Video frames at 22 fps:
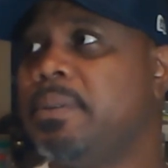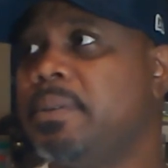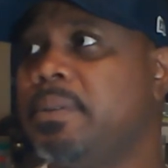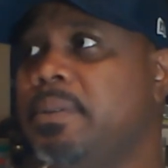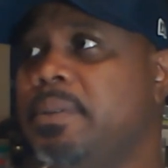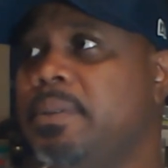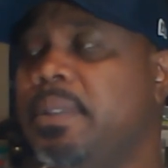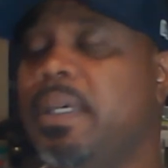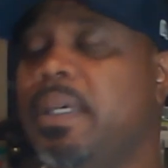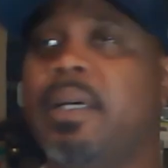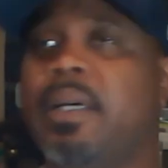
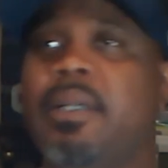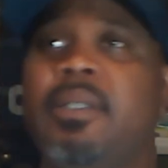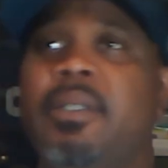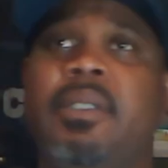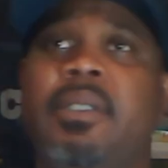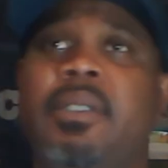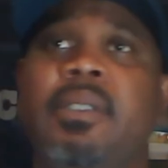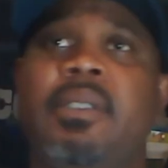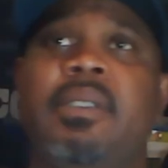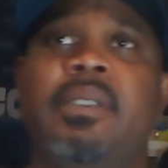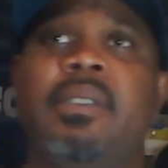Yeah.
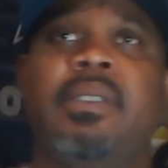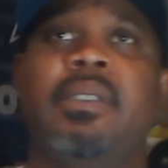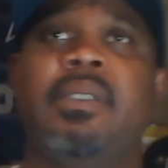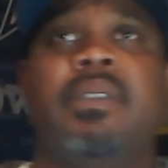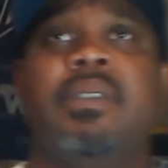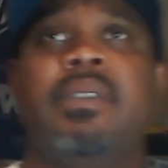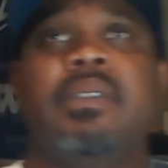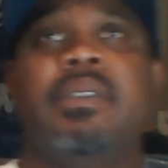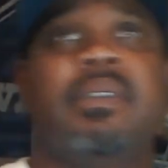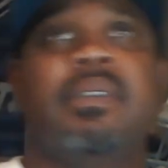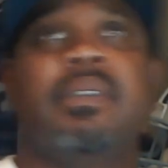
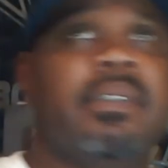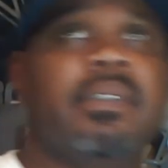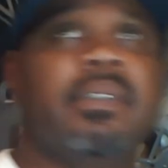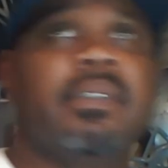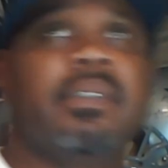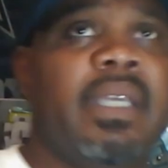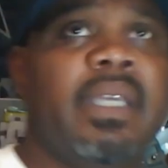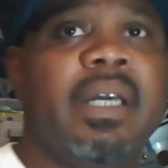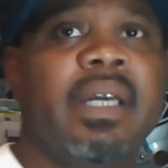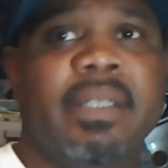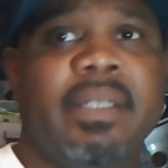
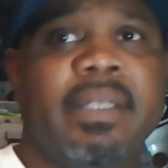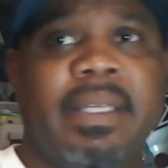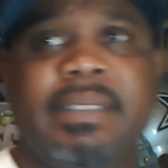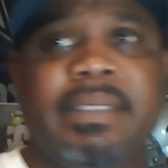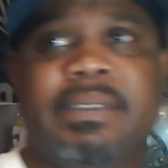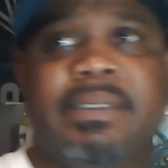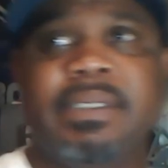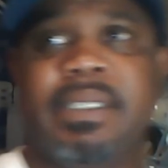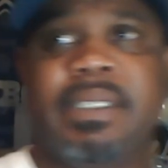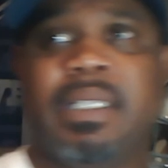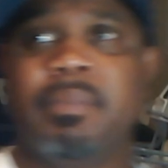Yeah,
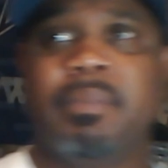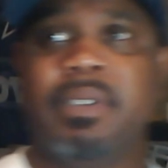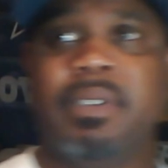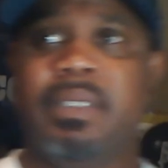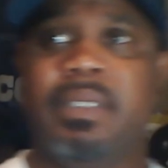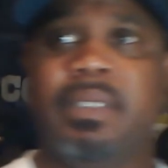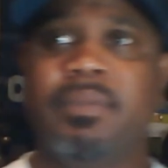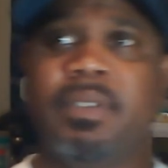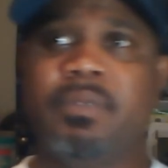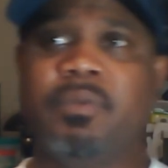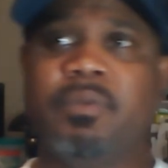19, I
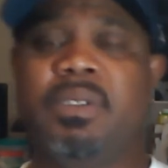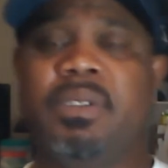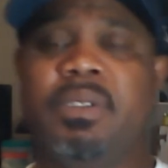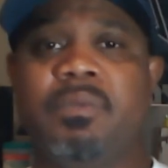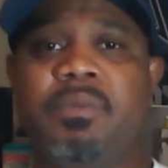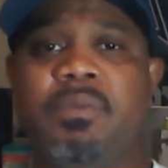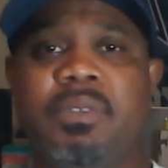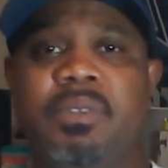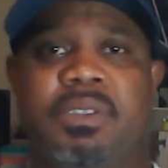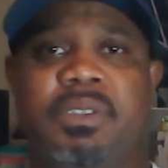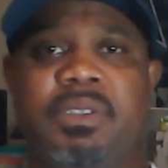believe it
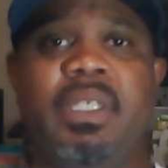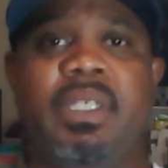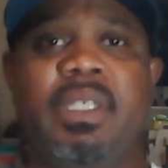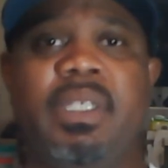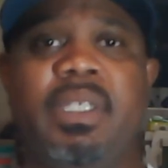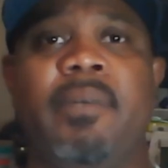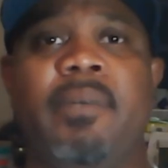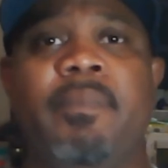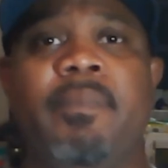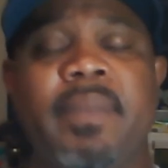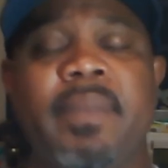was,
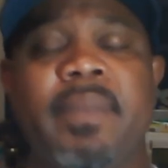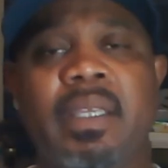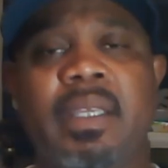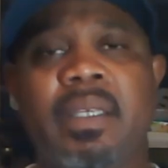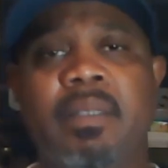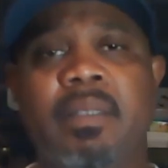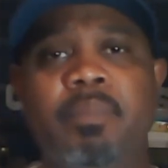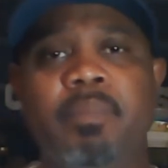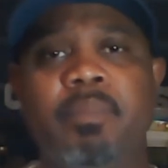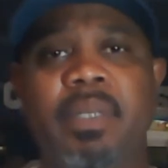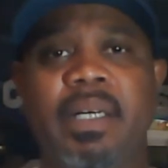yeah.
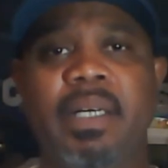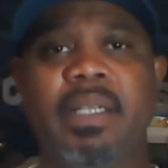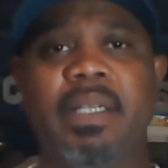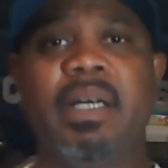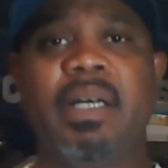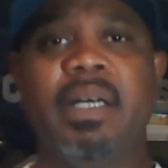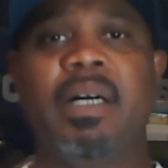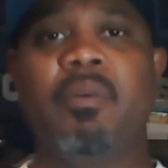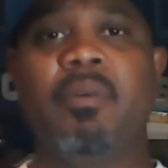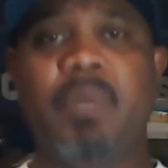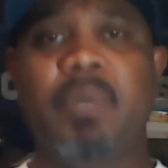
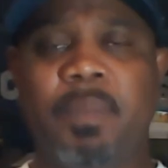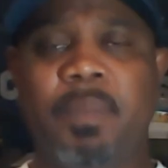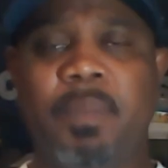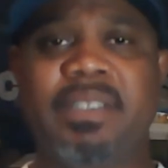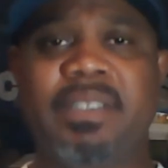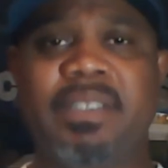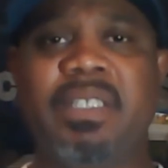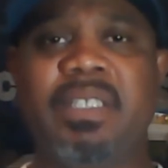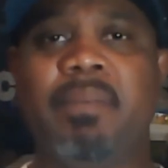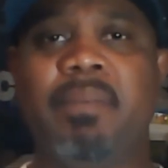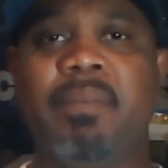But we
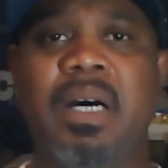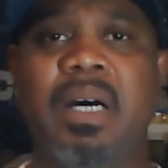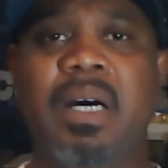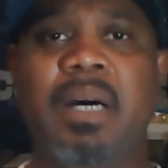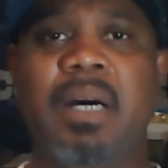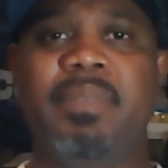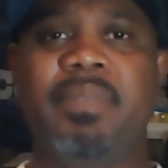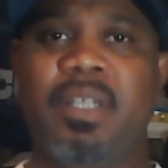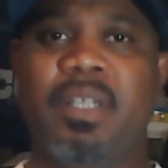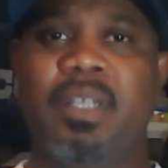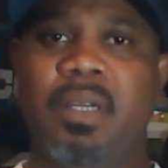picked him
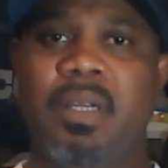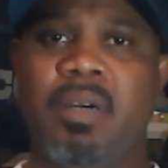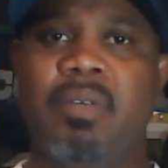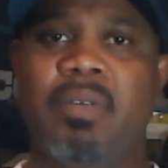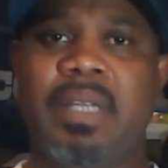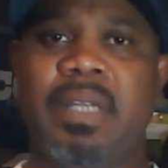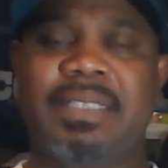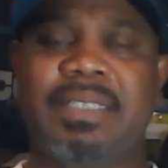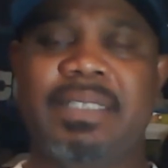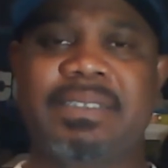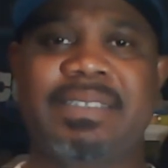up,
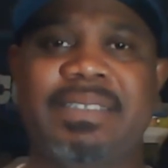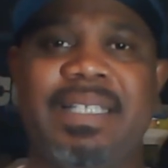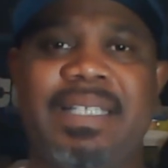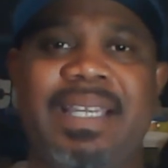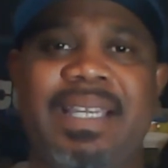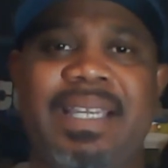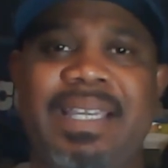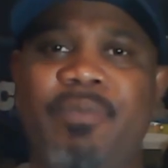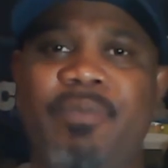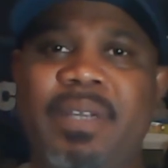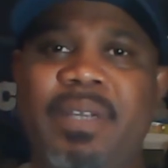like I
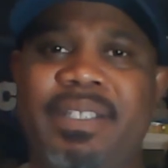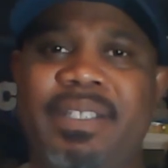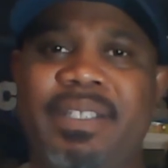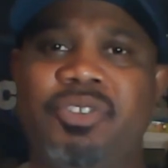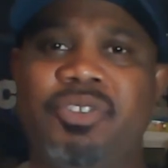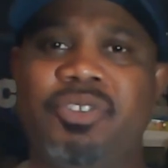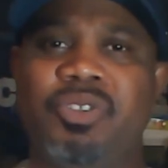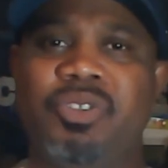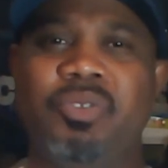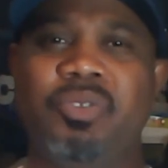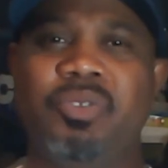say, he really
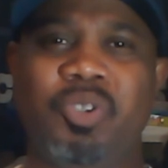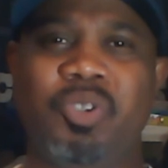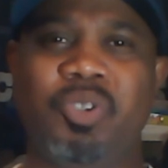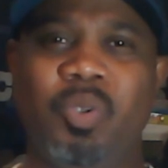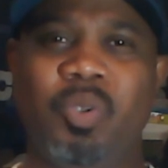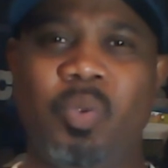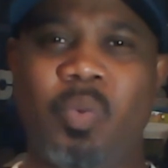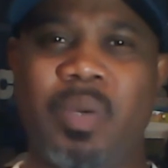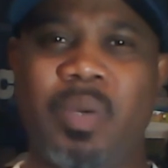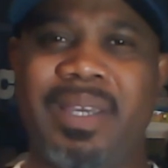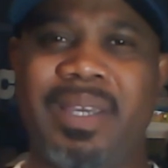didn't do
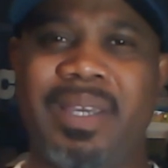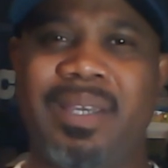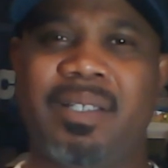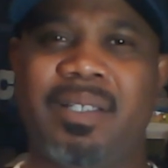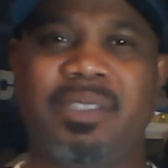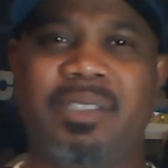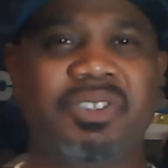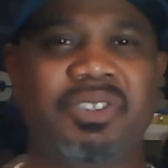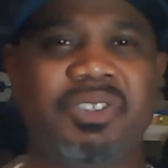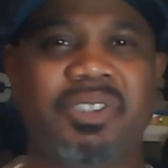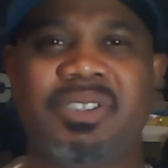too
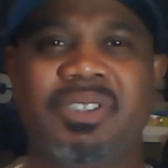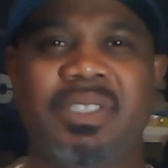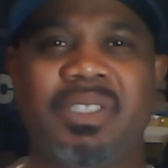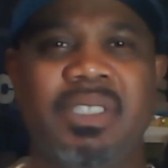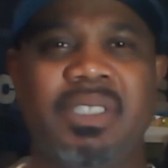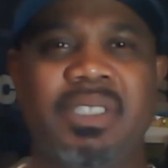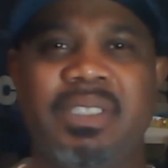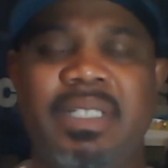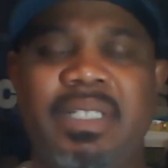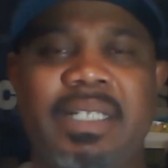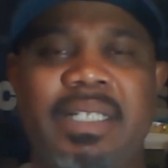well. Just,
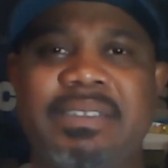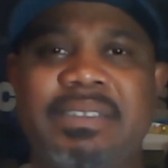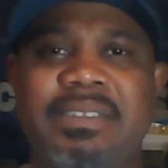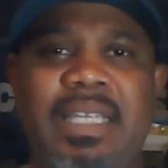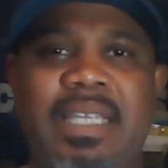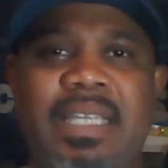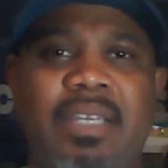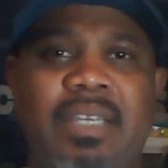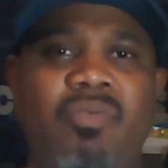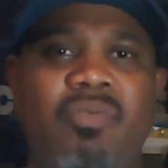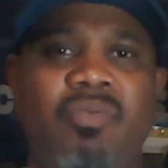like I
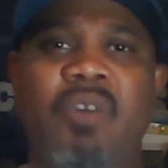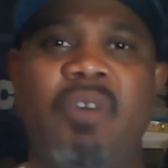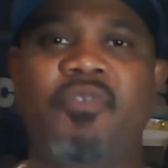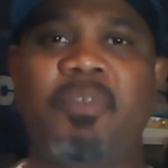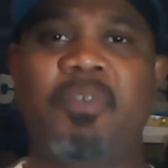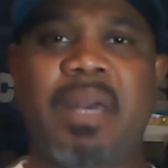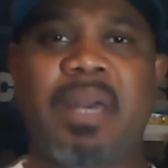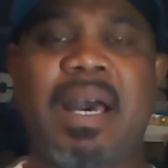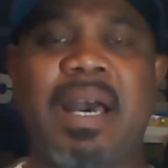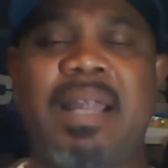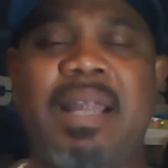say, going
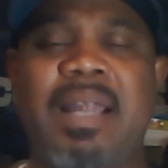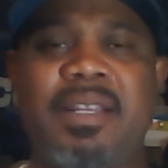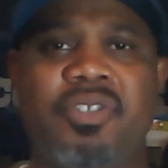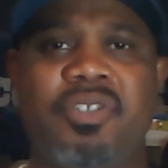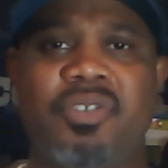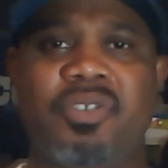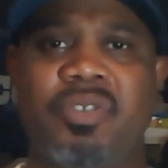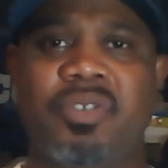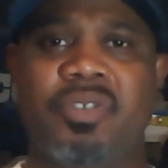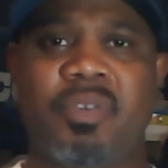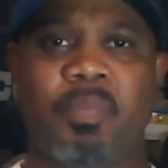from
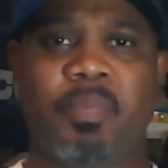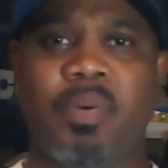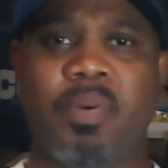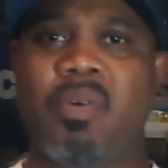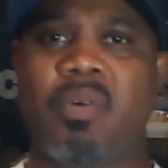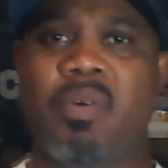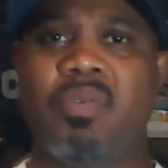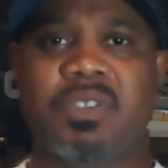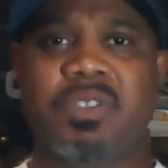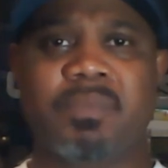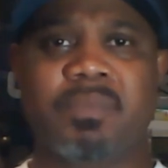college to the
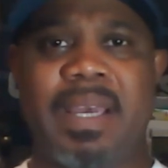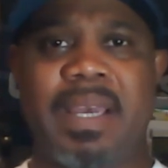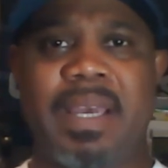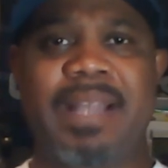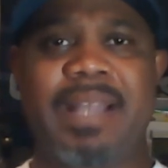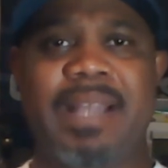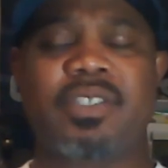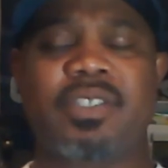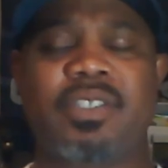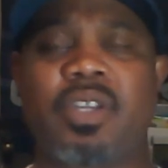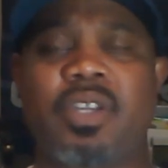pros, man,
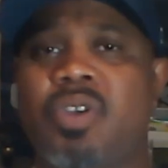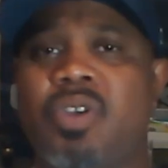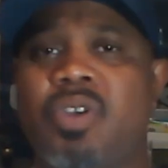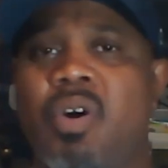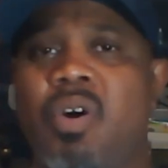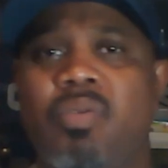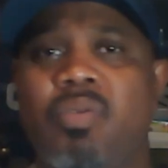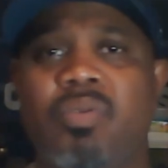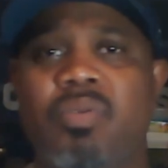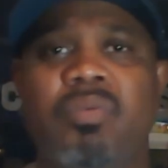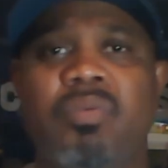that is a
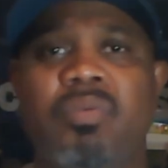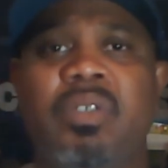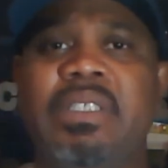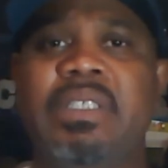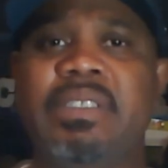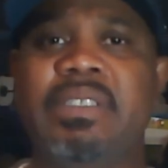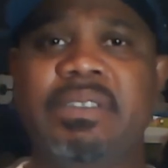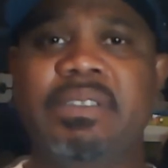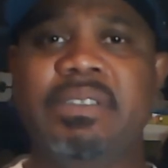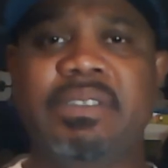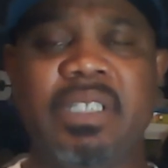total
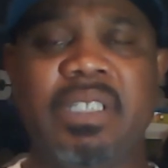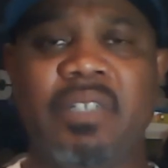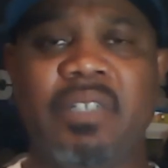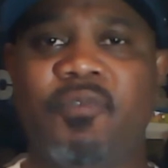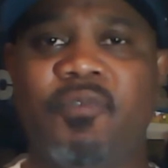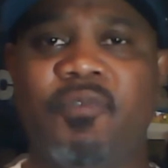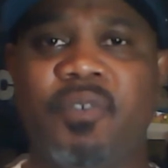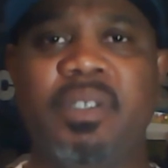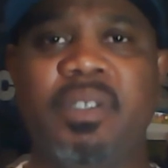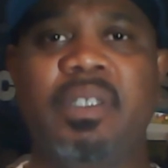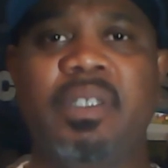
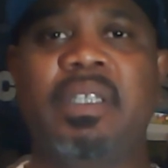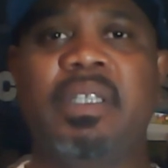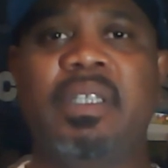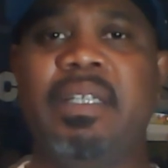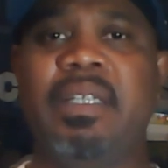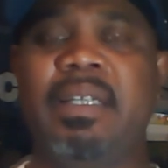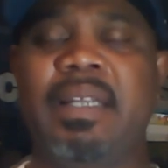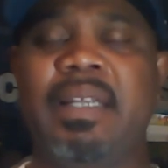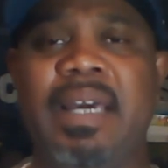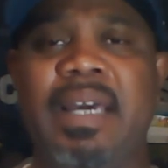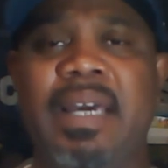different
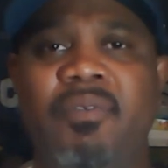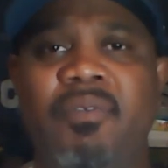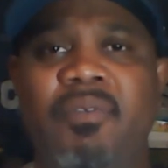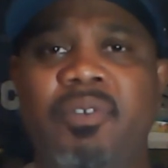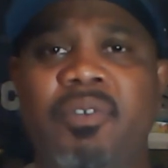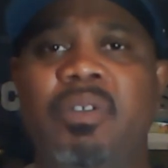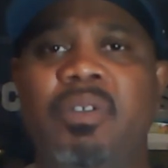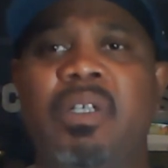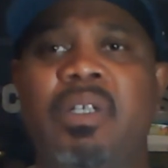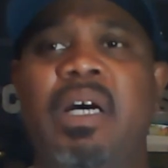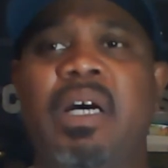
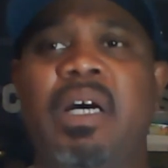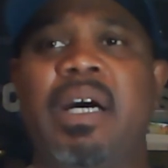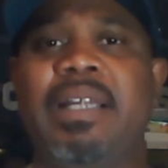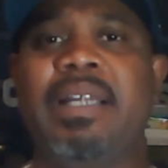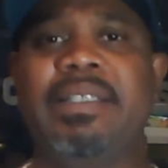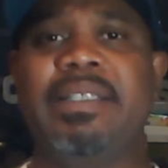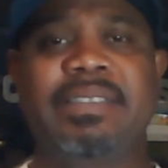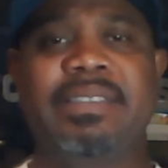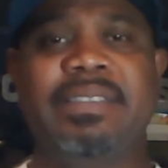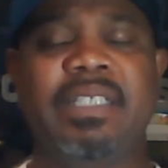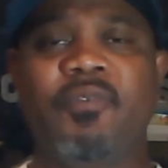level, a
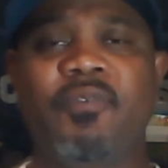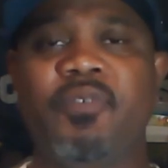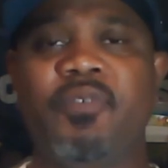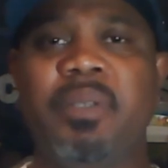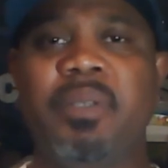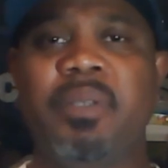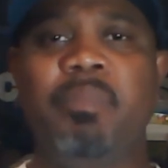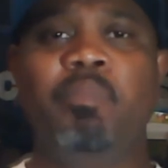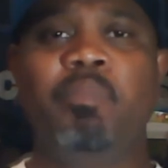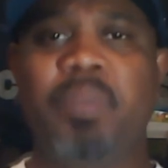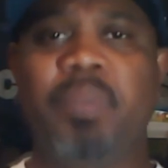
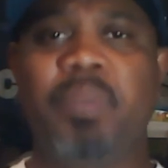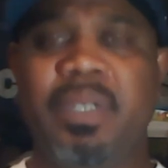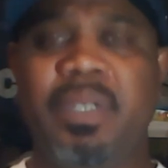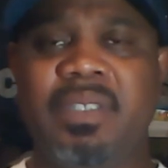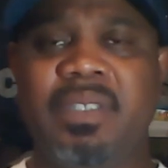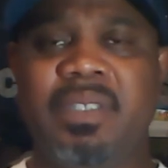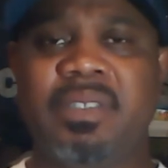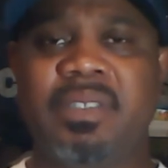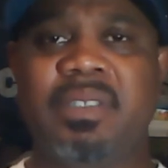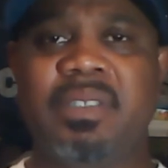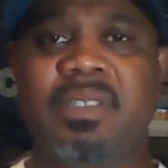different
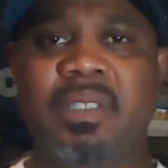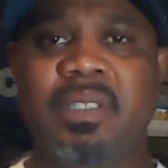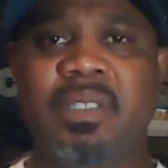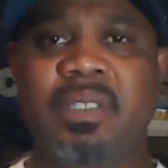beast